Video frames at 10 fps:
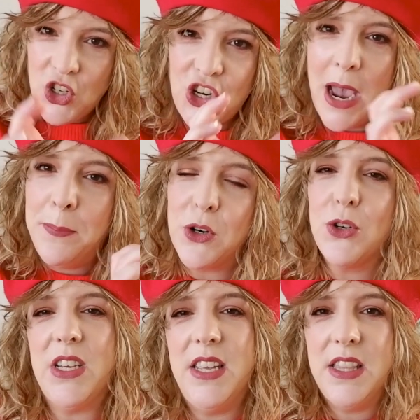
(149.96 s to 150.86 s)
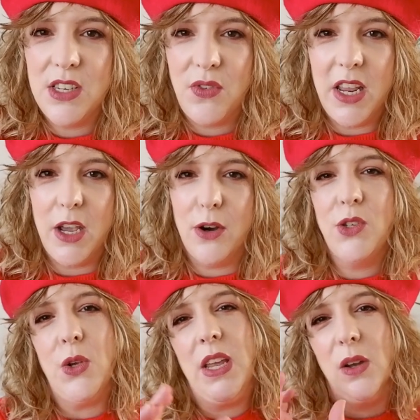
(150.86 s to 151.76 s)
chapters in this video
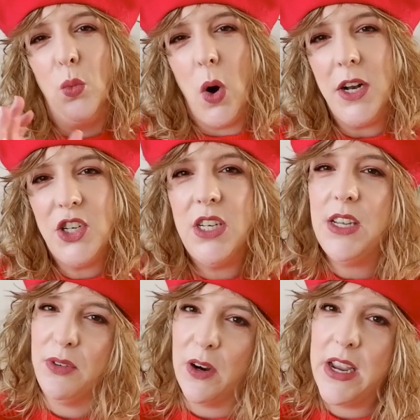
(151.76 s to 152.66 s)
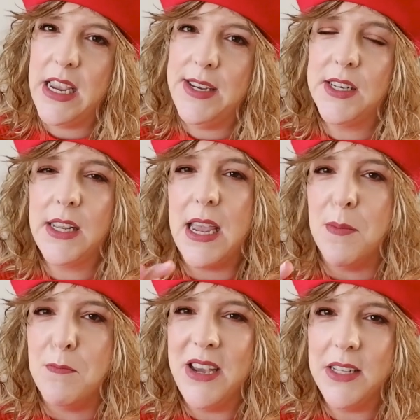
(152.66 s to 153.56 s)
so you can watch it very easily
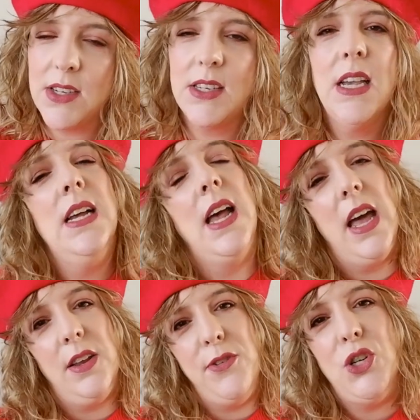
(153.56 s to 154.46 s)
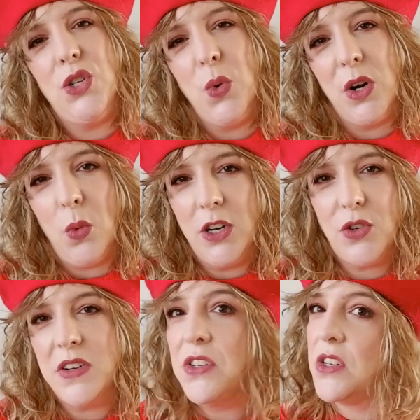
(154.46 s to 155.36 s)
in bits. And if you just want to
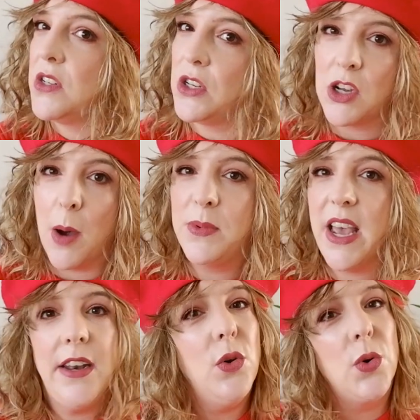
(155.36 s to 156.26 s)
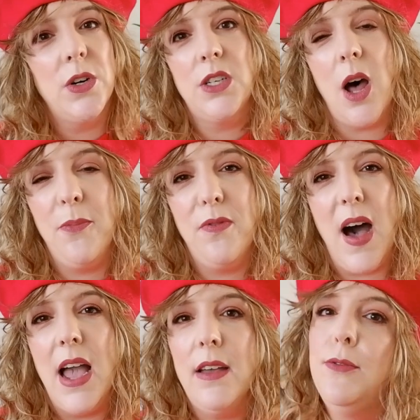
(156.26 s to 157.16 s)
watch, for instance, the top 10 or the top
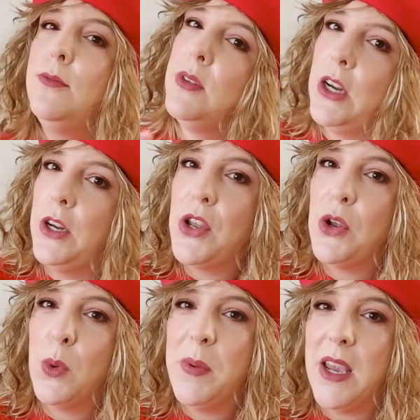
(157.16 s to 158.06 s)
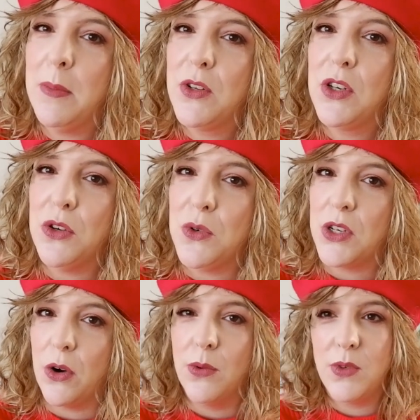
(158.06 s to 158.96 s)
5, you will be able to do
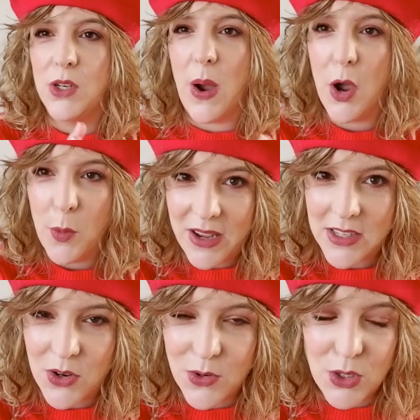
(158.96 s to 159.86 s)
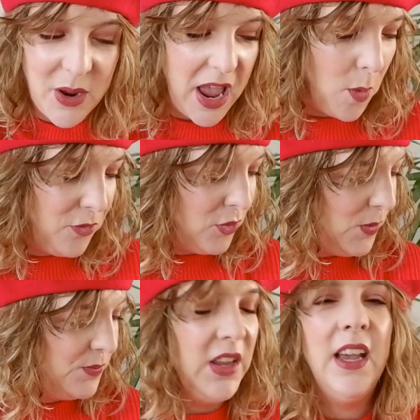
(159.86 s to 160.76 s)
so. So I hope that's going to be
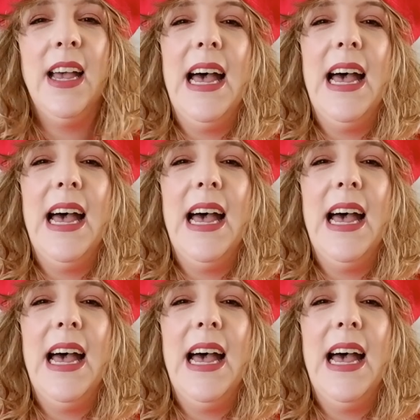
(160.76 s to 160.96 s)
helpful.